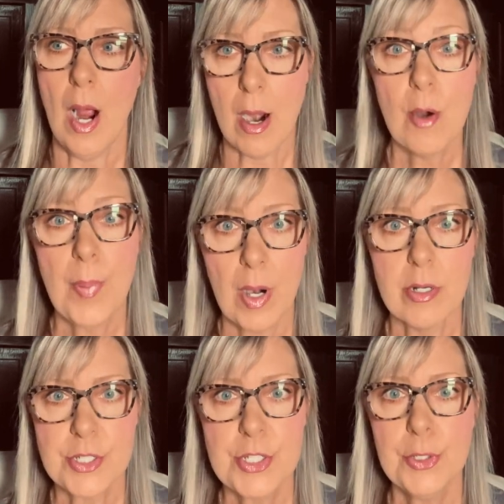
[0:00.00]
our
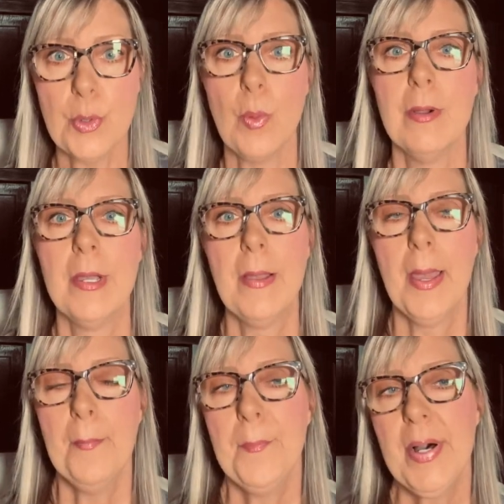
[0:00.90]
part too.
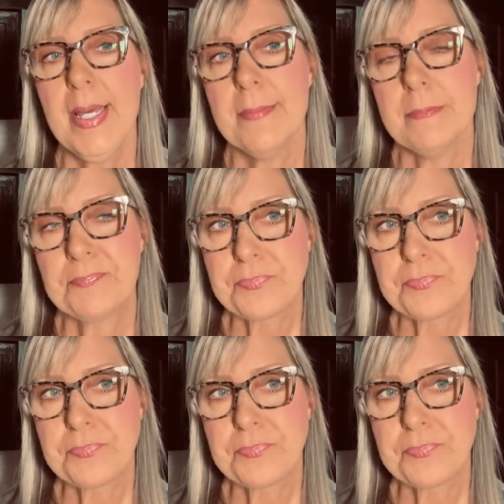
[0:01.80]
But